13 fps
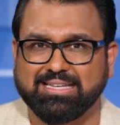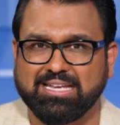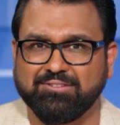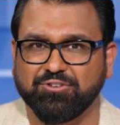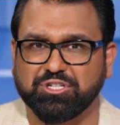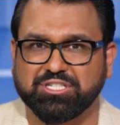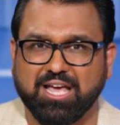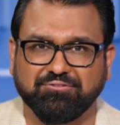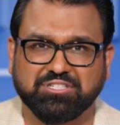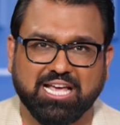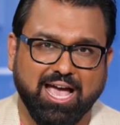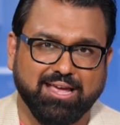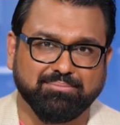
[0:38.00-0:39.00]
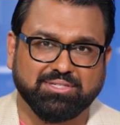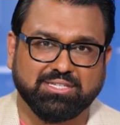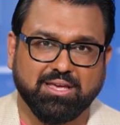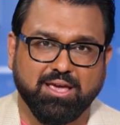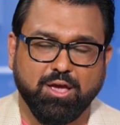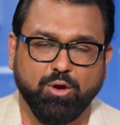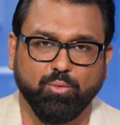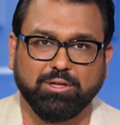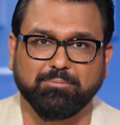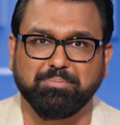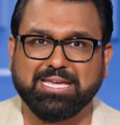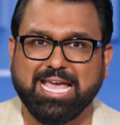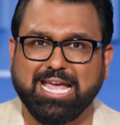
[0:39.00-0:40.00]
in for tough times? Will
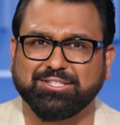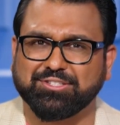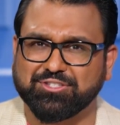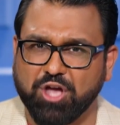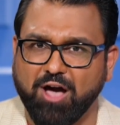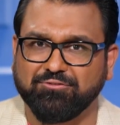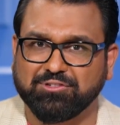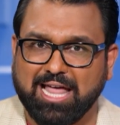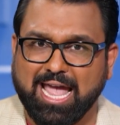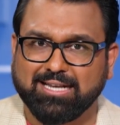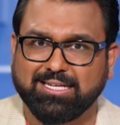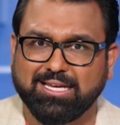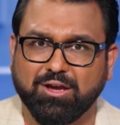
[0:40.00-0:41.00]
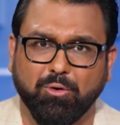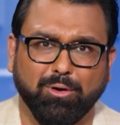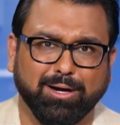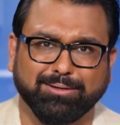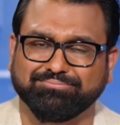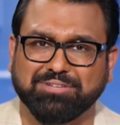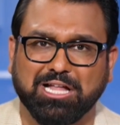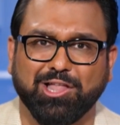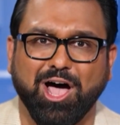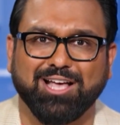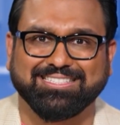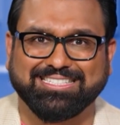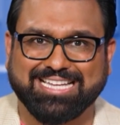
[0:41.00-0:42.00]
it be a soft landing or a
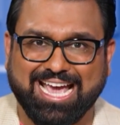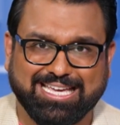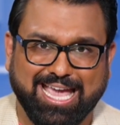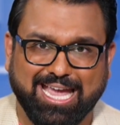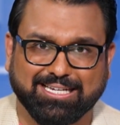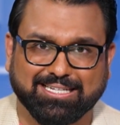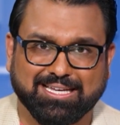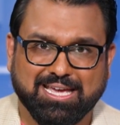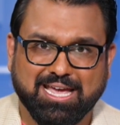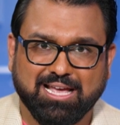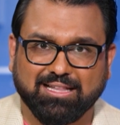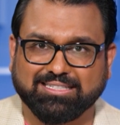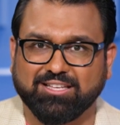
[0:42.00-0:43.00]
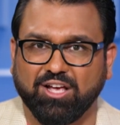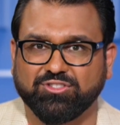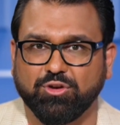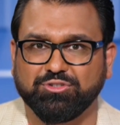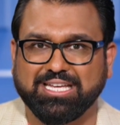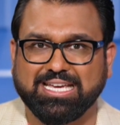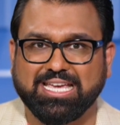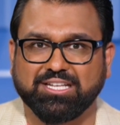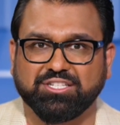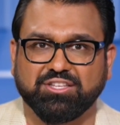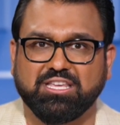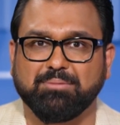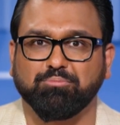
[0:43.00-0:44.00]
lost decade? Let's also dig
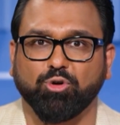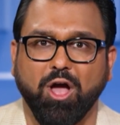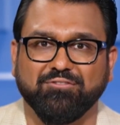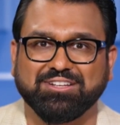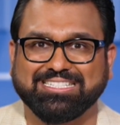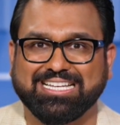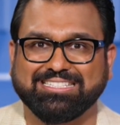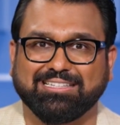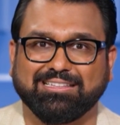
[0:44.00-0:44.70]
into the province's